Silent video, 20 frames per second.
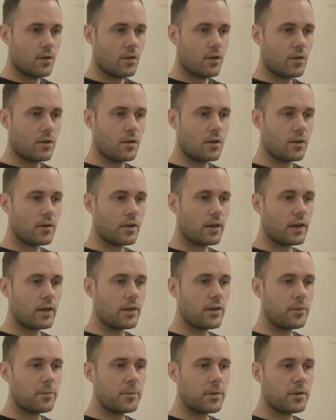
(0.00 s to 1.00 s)
On
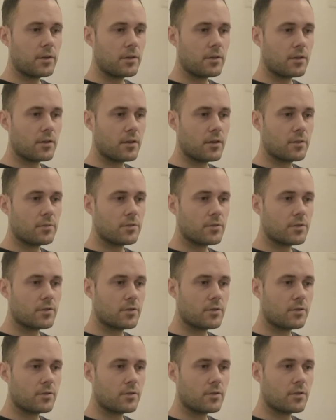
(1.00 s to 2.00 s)
Adamant, I'm
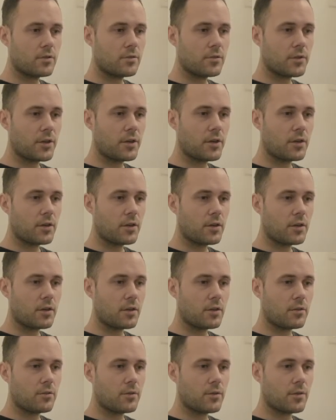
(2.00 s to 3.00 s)
still over here
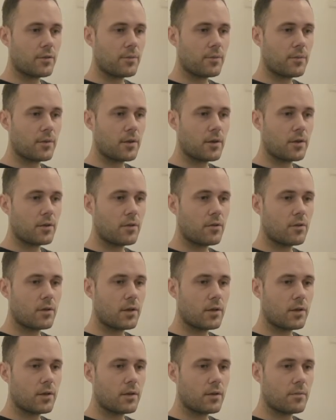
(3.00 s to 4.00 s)
with my
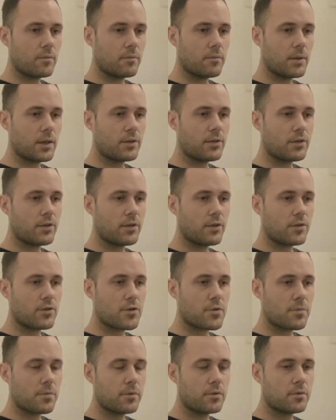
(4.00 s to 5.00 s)
quick
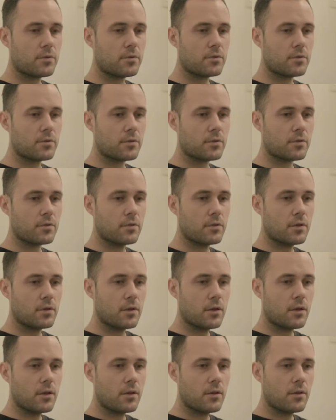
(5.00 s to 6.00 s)
Matic pool,
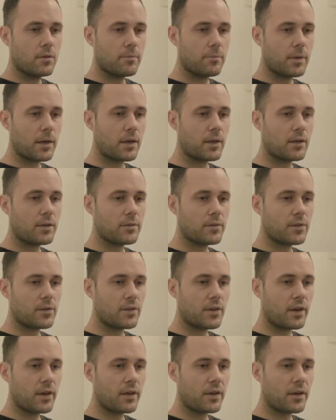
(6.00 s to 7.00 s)
back up to
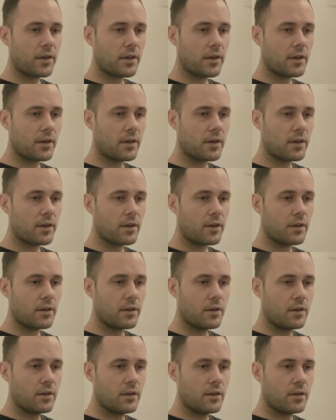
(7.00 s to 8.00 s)
10k.
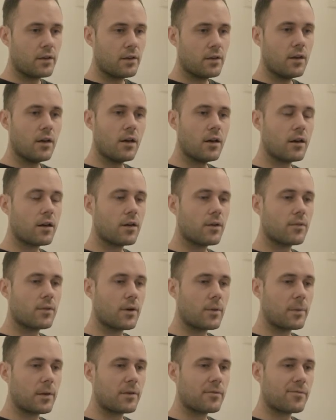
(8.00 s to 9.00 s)
I've got
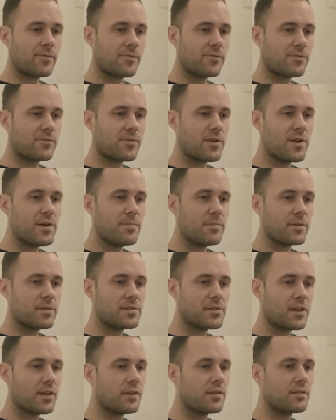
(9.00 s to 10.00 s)
about
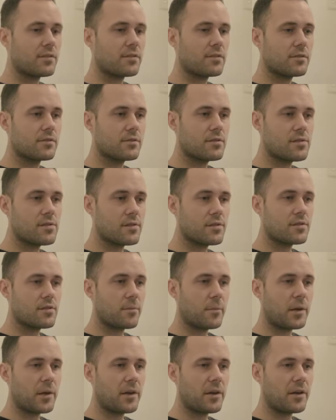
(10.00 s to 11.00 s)
3% since I've
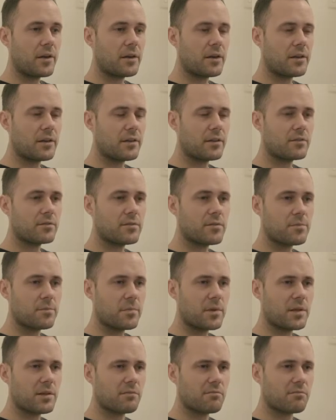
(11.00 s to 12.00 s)
been in here. It's
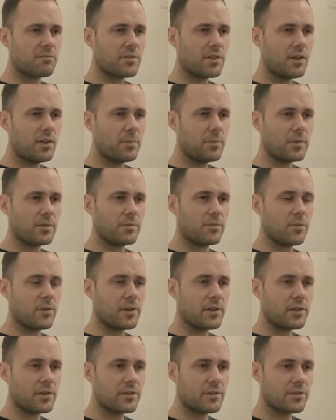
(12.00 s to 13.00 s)
been a couple of
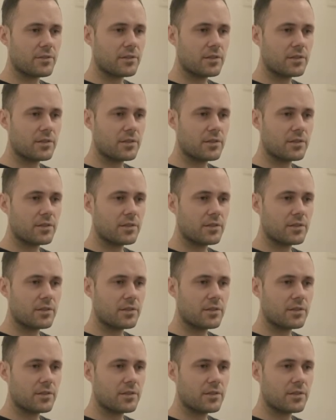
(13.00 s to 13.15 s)
weeks.